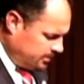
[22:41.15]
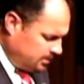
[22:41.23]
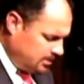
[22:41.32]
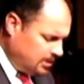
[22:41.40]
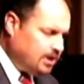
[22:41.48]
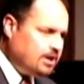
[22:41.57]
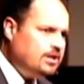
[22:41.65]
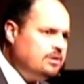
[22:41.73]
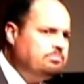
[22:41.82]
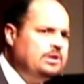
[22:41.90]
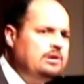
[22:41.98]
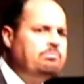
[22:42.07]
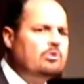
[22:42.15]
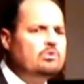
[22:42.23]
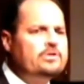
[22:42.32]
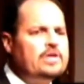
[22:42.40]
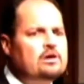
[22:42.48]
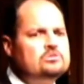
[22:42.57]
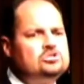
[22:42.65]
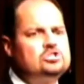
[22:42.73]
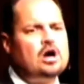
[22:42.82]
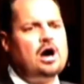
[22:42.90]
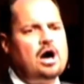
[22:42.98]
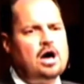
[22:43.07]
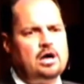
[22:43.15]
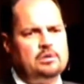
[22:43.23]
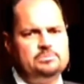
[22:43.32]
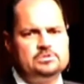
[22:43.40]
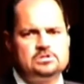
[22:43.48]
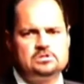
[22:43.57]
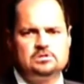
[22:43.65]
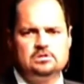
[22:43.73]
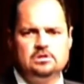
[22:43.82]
And then people without jobs,